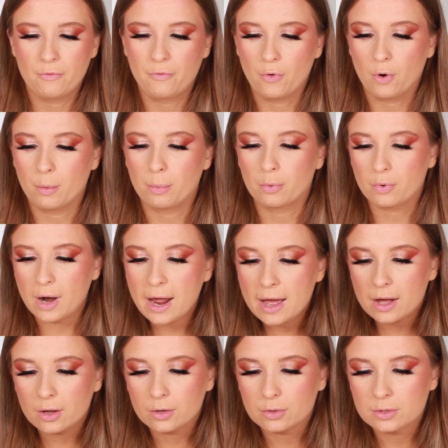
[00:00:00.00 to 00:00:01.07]
For
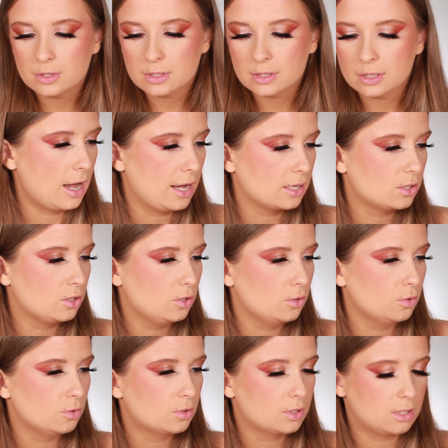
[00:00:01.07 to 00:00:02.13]
brows, I
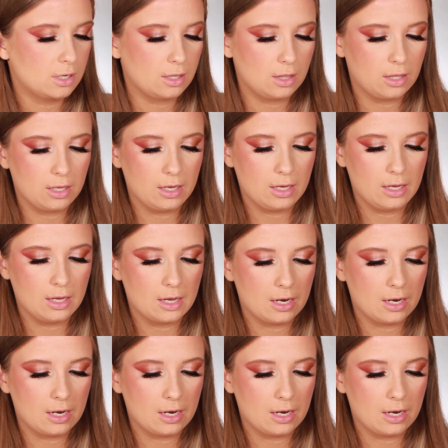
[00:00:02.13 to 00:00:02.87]
used the